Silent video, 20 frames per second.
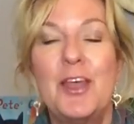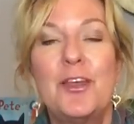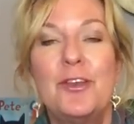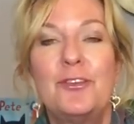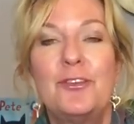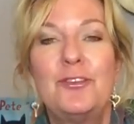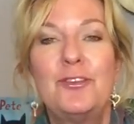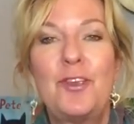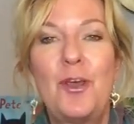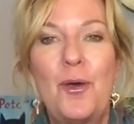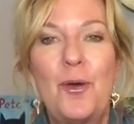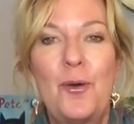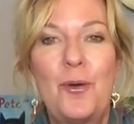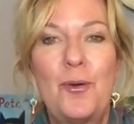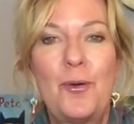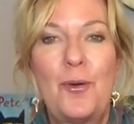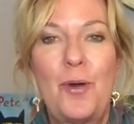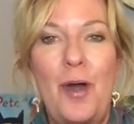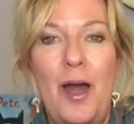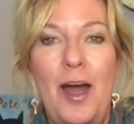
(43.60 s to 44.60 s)

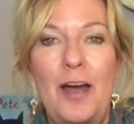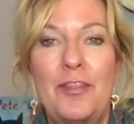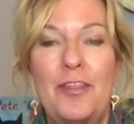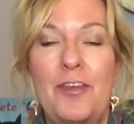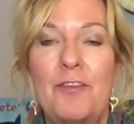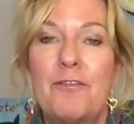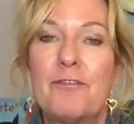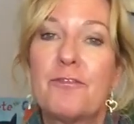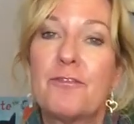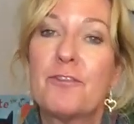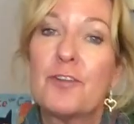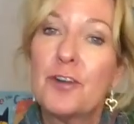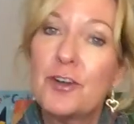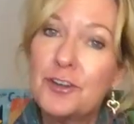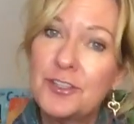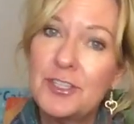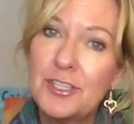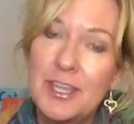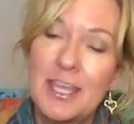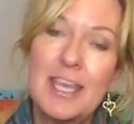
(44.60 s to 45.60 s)
So the
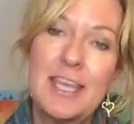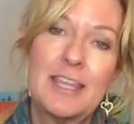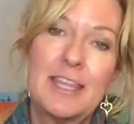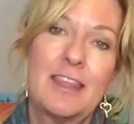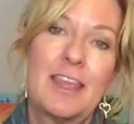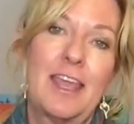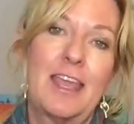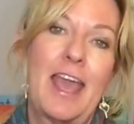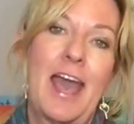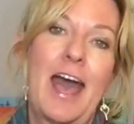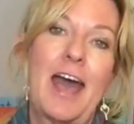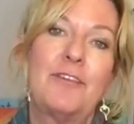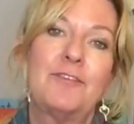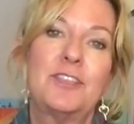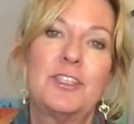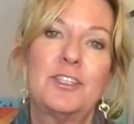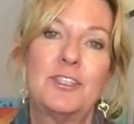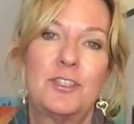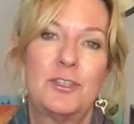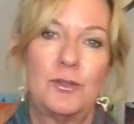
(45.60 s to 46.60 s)
first thing that you have
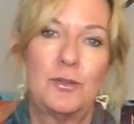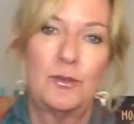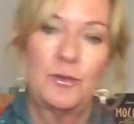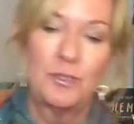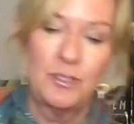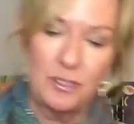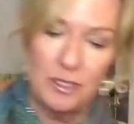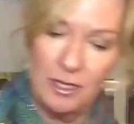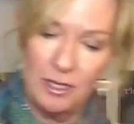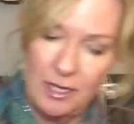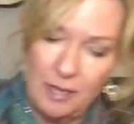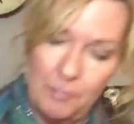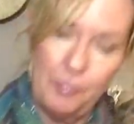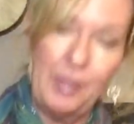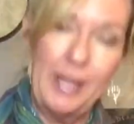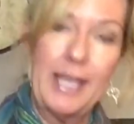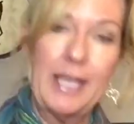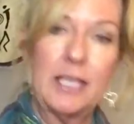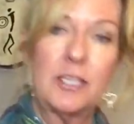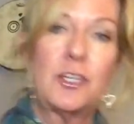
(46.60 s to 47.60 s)
to do to
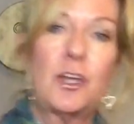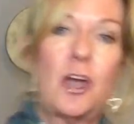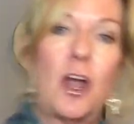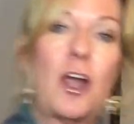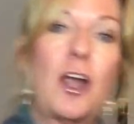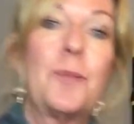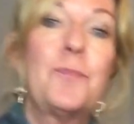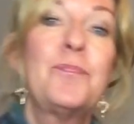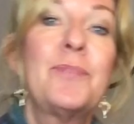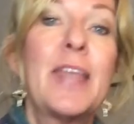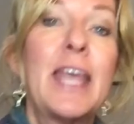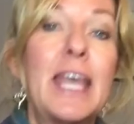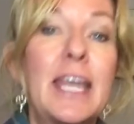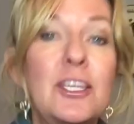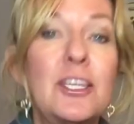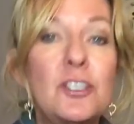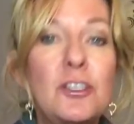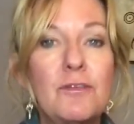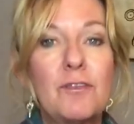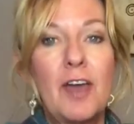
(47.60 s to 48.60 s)
play guitar
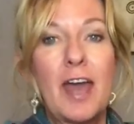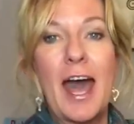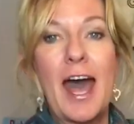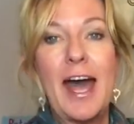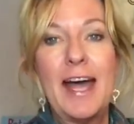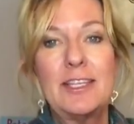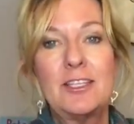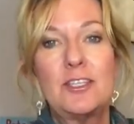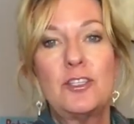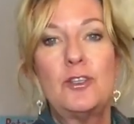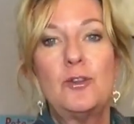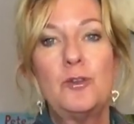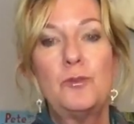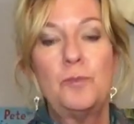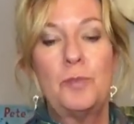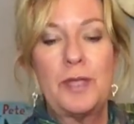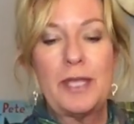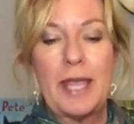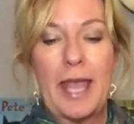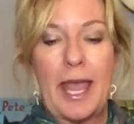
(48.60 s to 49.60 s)
is you've got to
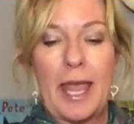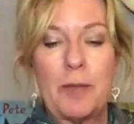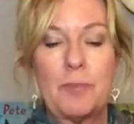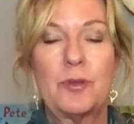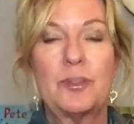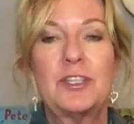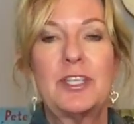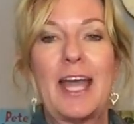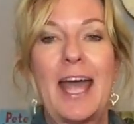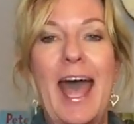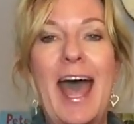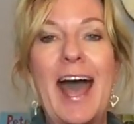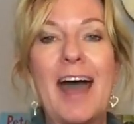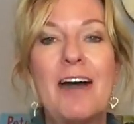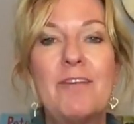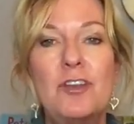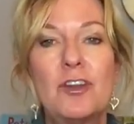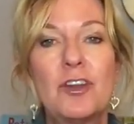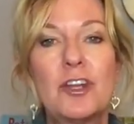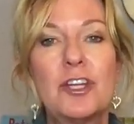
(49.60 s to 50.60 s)
be able to
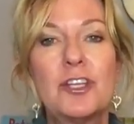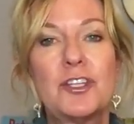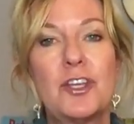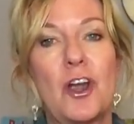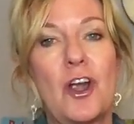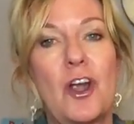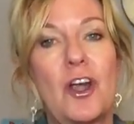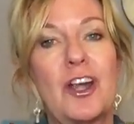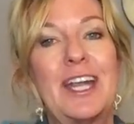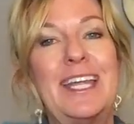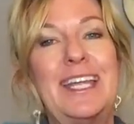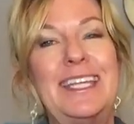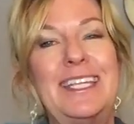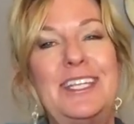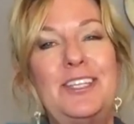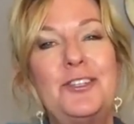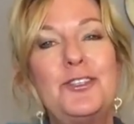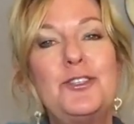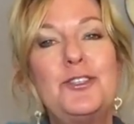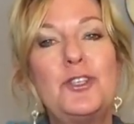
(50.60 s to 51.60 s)
have your guitar
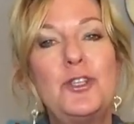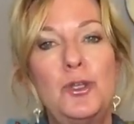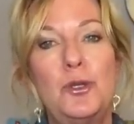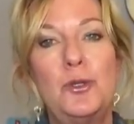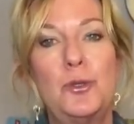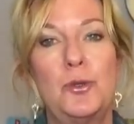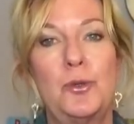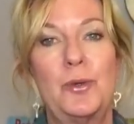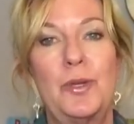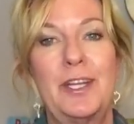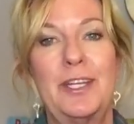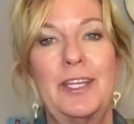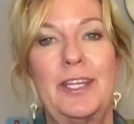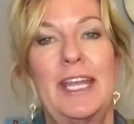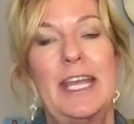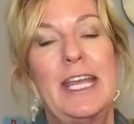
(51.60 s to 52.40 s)
in tune.